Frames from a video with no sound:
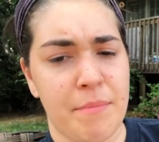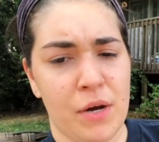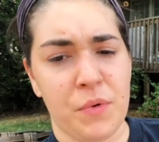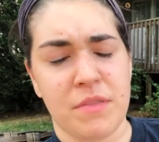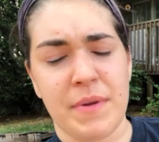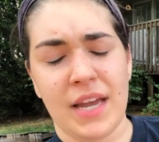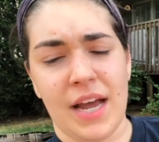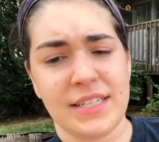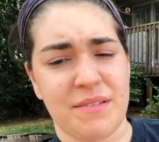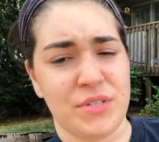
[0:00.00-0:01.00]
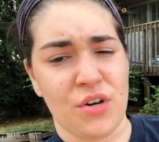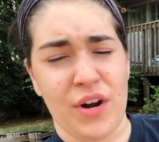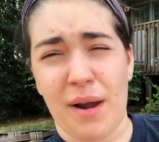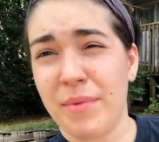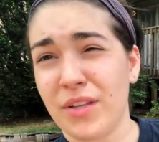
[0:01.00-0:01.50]
Bear with me, guys. I'm
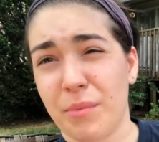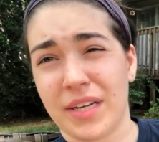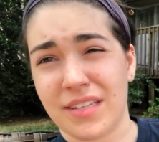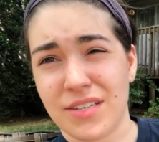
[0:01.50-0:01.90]
sorry. I'm a little bit